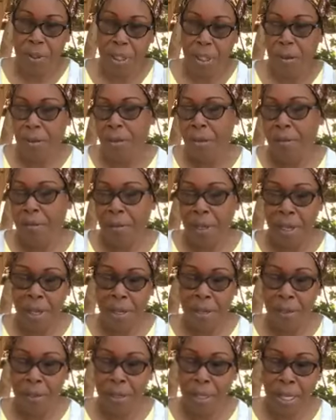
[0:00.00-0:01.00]
the, the
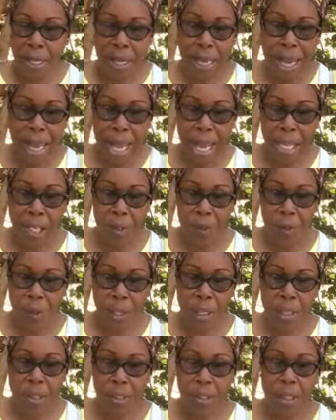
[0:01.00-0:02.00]
videos there as
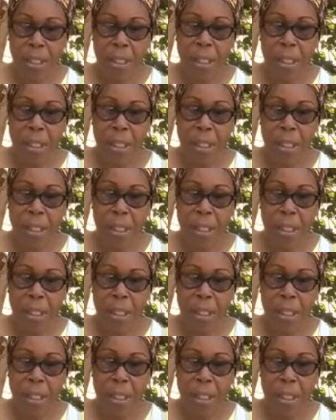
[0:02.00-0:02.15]
well